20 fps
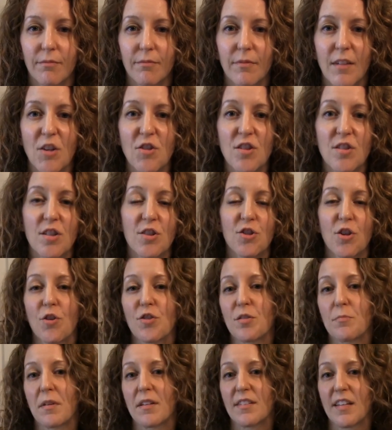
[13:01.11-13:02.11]
Now just to show
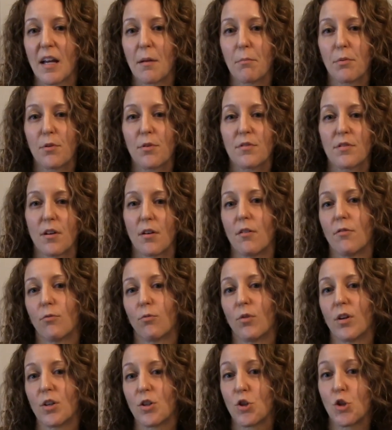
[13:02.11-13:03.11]
some examples of
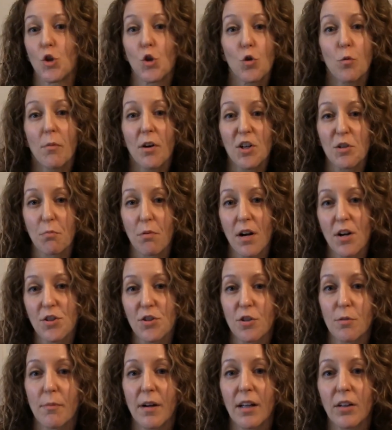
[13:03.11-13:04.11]
what too much
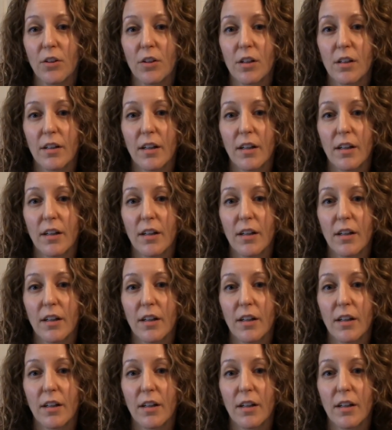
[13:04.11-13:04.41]
pressure might look